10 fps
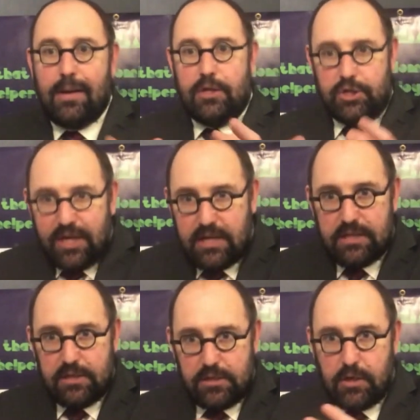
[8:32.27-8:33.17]

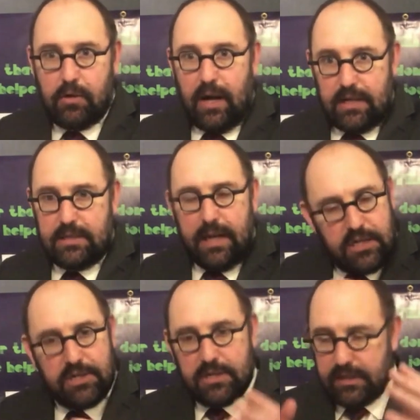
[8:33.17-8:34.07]
Jesus Christ.
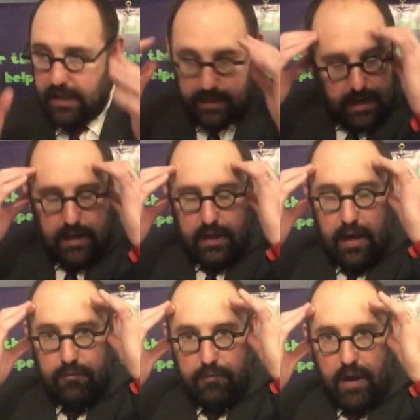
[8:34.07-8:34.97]
Let's just get that in
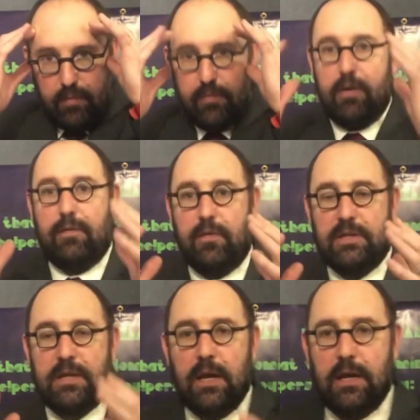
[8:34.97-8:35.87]
our frame of
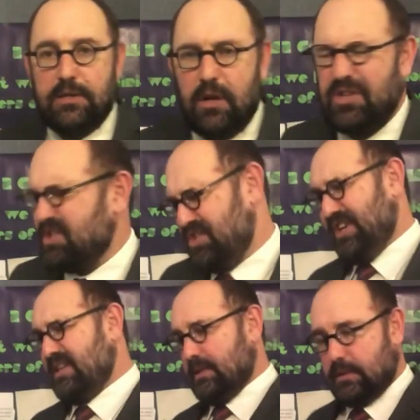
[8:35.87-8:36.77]
reference. He's not just
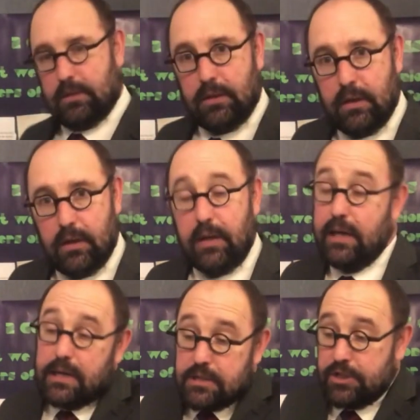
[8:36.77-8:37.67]
Jesus.
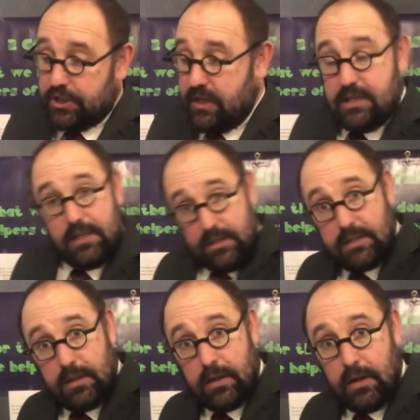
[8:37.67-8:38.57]
He is Jesus.